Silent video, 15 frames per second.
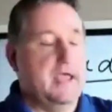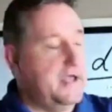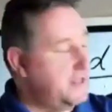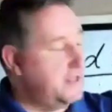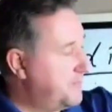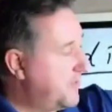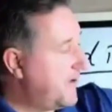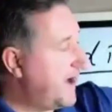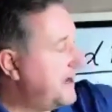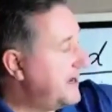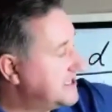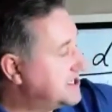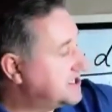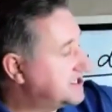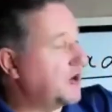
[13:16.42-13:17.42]
The price
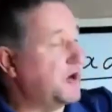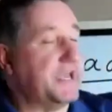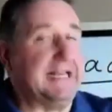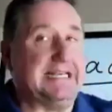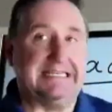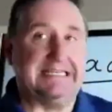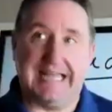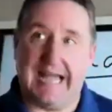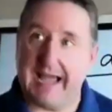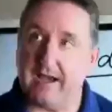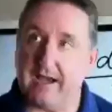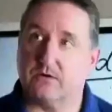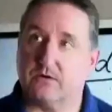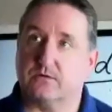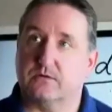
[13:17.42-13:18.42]
is going
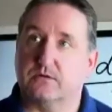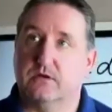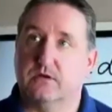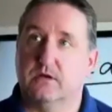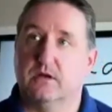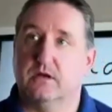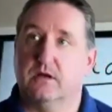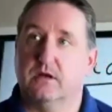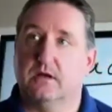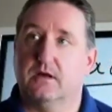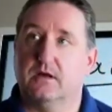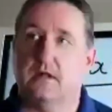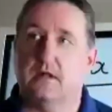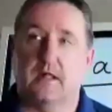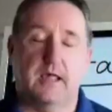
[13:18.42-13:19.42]
down
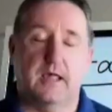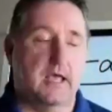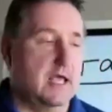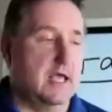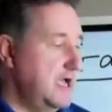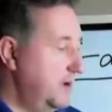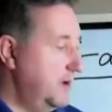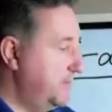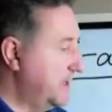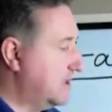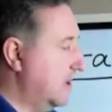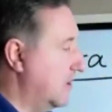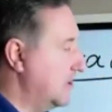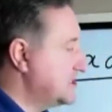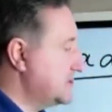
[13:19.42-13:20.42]

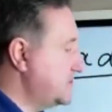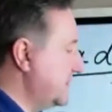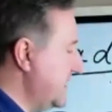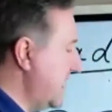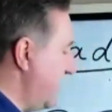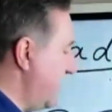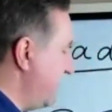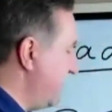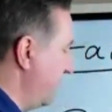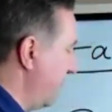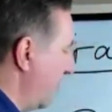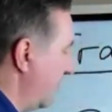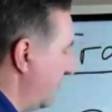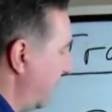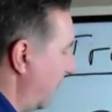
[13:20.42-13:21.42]
because we have
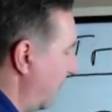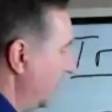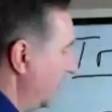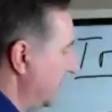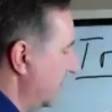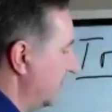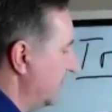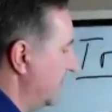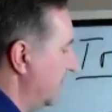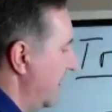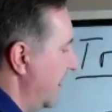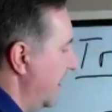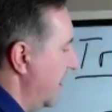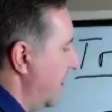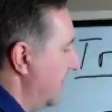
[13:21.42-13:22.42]
more volume
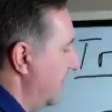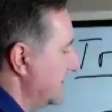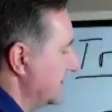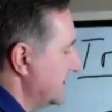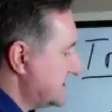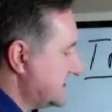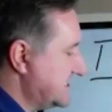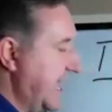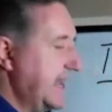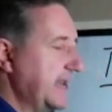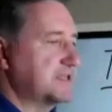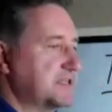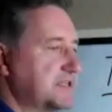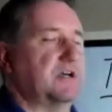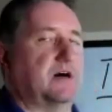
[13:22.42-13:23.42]
on the
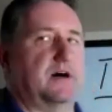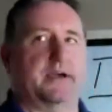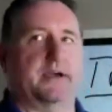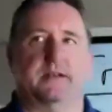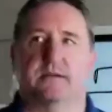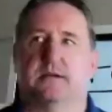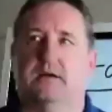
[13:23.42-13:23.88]
seller side.